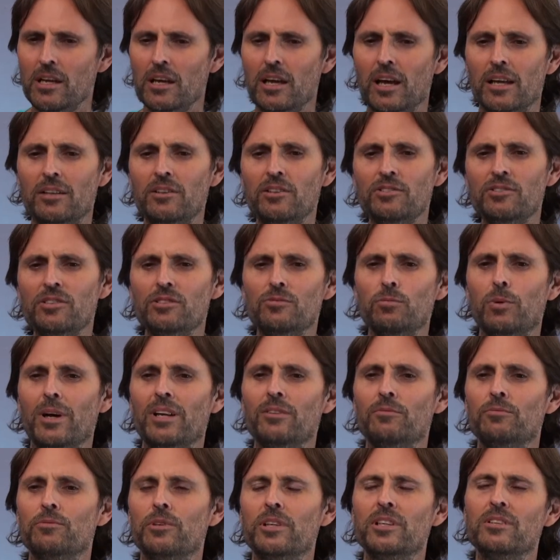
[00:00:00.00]
And this is
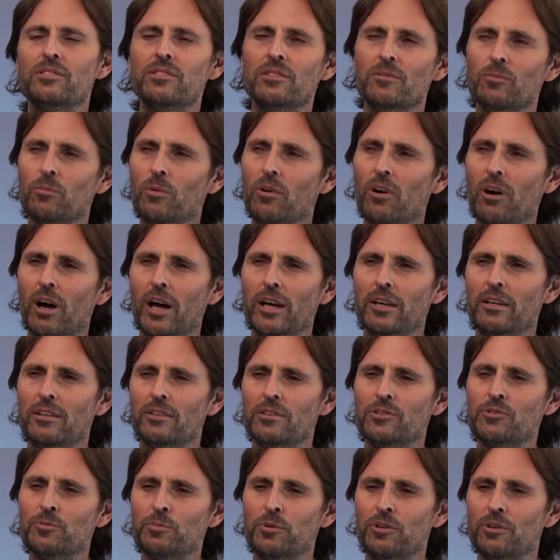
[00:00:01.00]
one reason why in
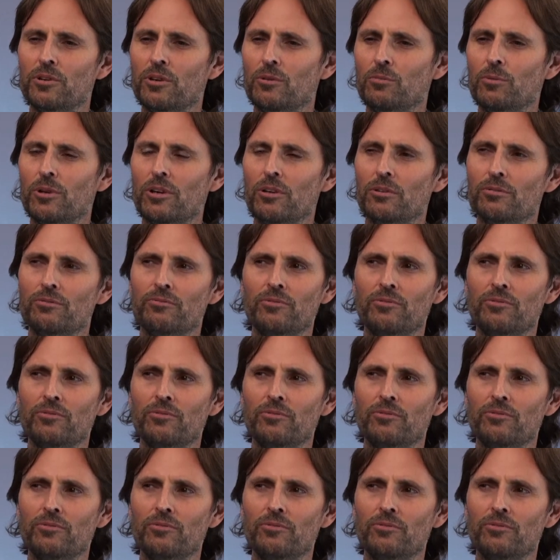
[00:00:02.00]
the spirit world,